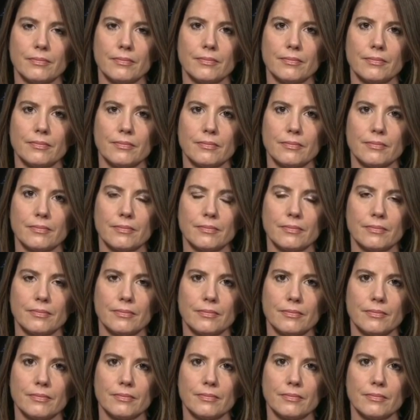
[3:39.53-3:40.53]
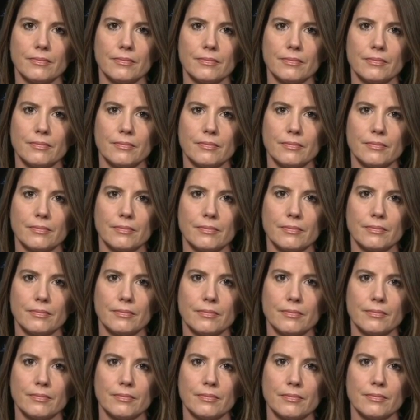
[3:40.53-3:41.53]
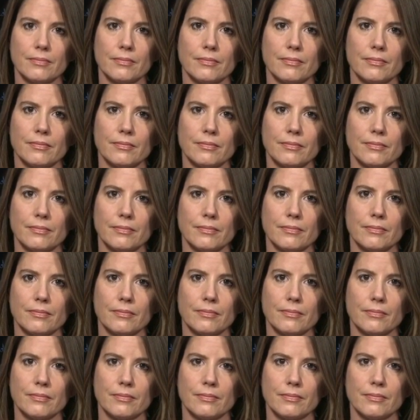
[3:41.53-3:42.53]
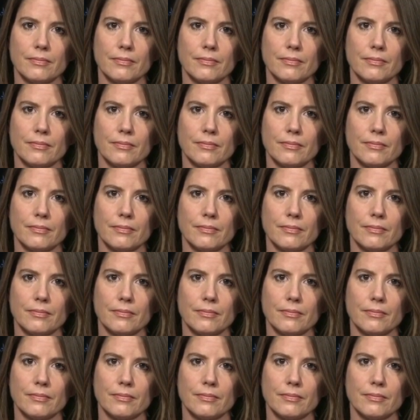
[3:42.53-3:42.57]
No words are spoken by the person on screen.